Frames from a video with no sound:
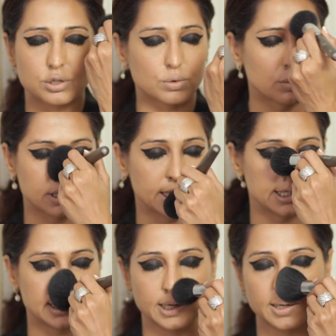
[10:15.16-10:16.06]
too
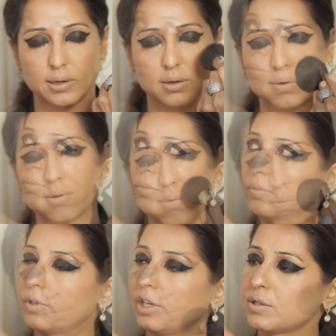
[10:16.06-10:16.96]
crazy.
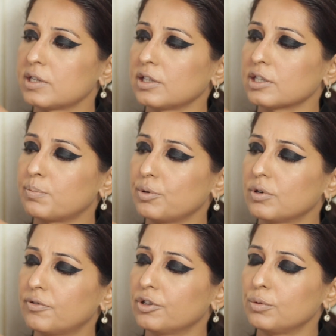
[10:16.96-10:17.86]
Using this
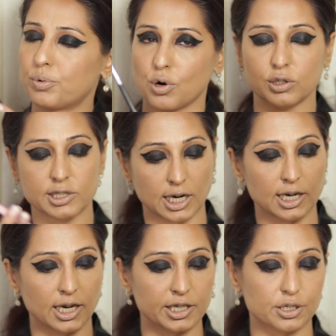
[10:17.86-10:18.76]
beautiful bronze
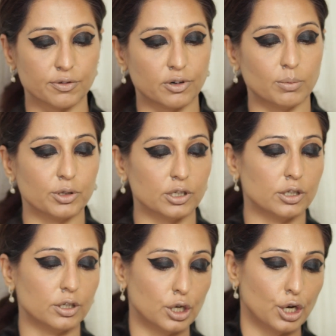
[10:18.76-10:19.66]
highlighter from
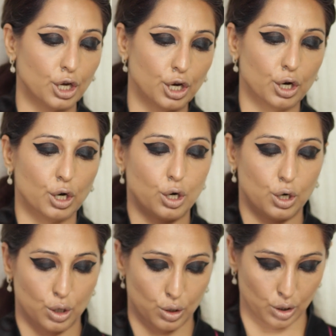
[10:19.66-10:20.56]
the
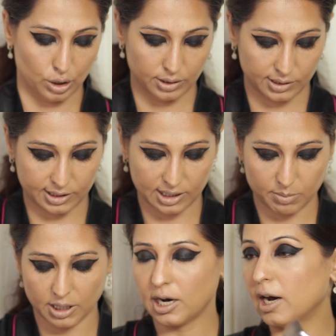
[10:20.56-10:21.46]

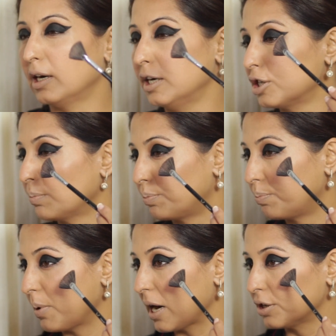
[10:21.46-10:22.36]
summer highlighter
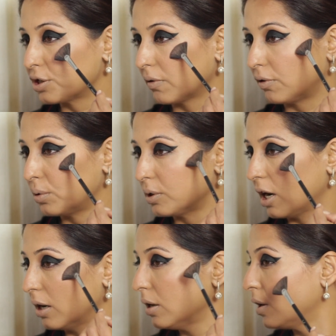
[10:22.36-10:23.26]
palette of
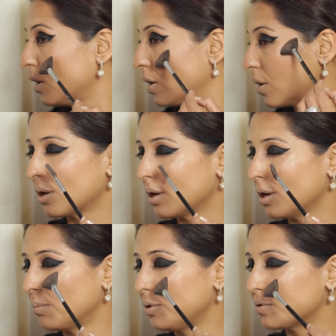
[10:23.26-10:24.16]
Huda.
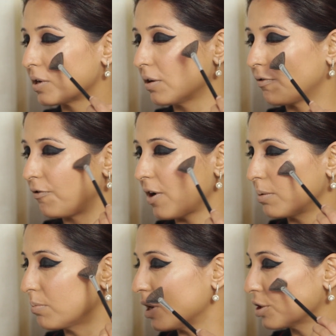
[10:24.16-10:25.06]
I'm using a
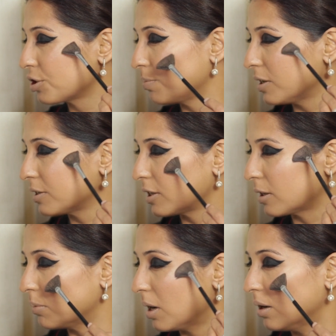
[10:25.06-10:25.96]
fan brush by
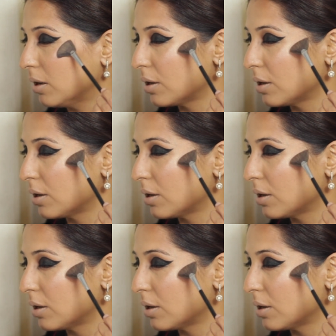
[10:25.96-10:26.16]
Sigma.